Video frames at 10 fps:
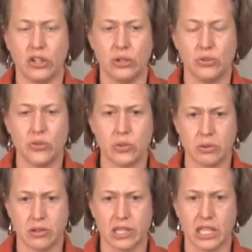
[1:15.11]

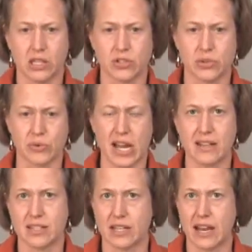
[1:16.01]
usually
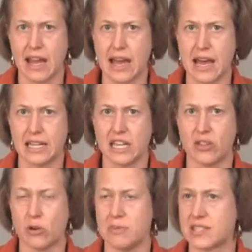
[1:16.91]
directed at
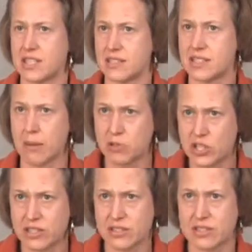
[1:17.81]
either
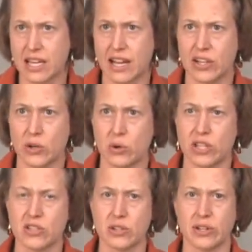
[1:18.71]
misconceptions that I know
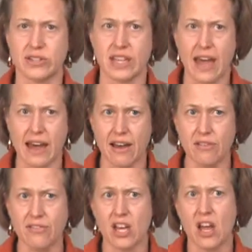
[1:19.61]
that students
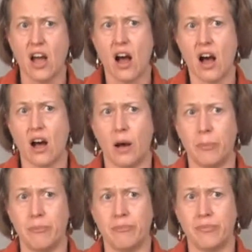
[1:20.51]
have.
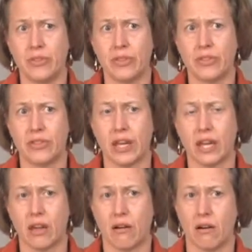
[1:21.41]
Um,
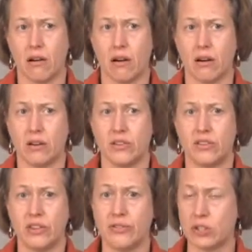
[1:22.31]
they are
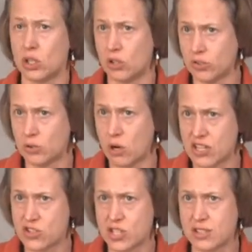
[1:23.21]
difficult
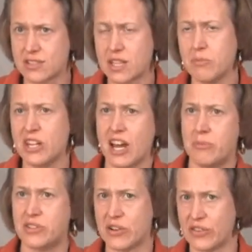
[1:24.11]
questions.
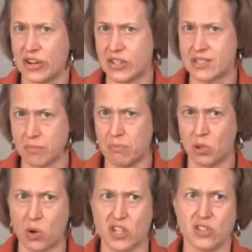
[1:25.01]
Sometimes they're very
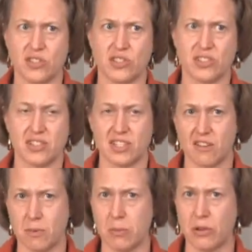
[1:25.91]
simple questions just to
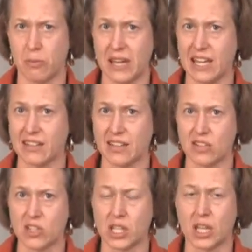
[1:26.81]
see if people are paying
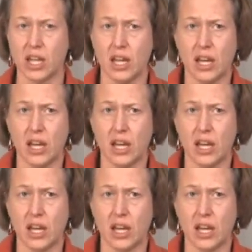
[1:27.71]
attention.